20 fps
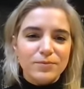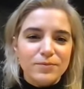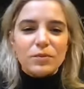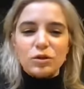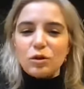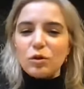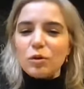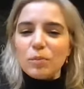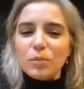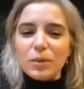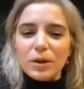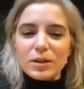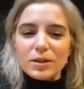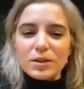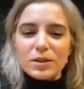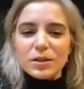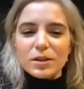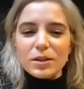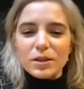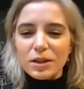So
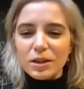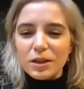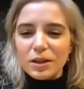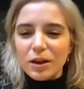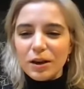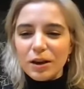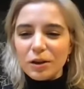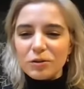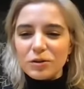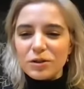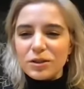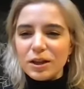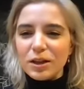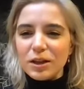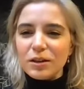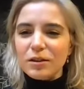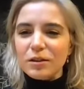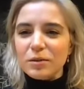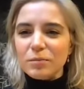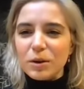basically, I could
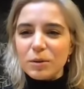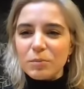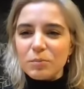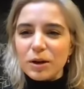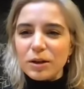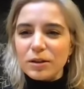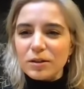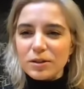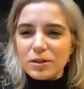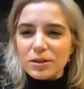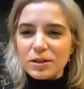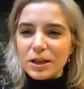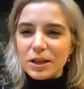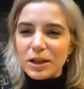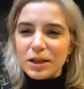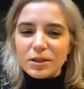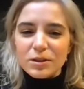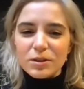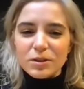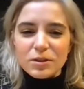say that my practice
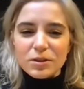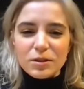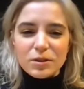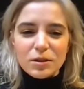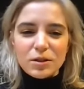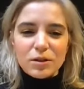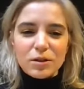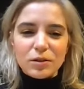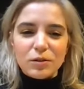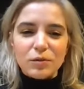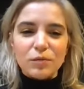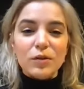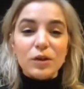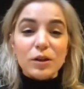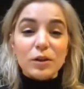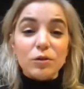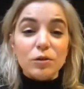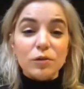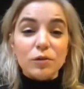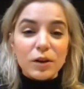lays in the
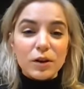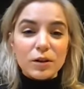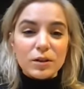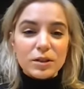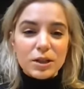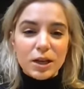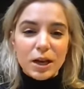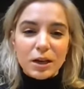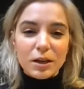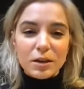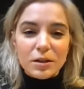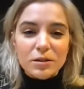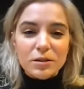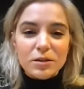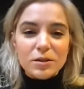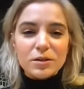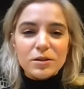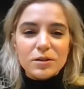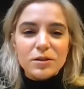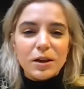field of art
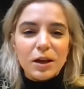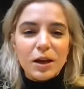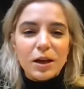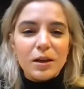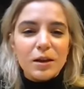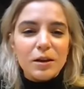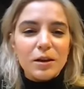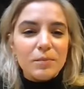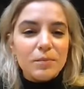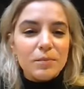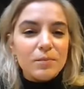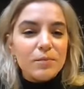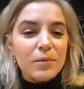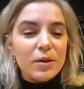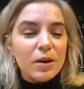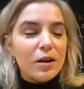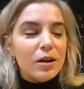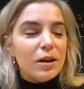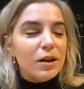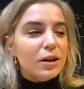science. I am
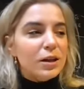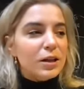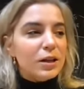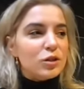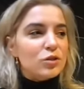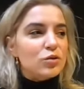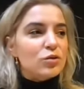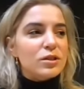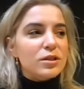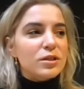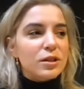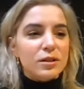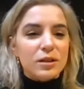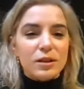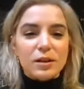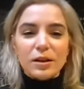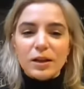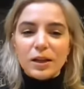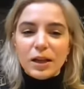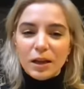interested
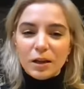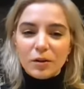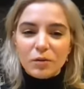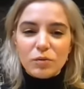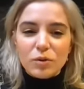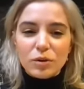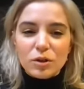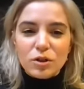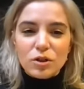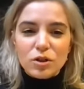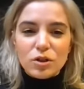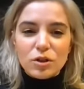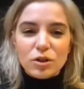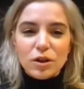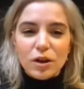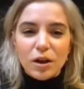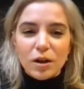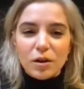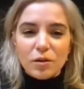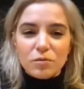in language,
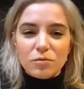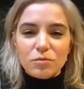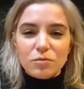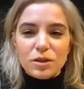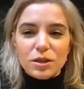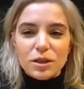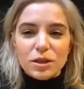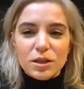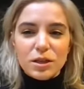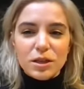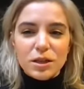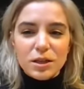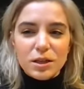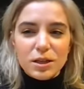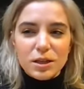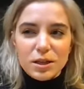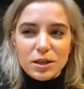how we,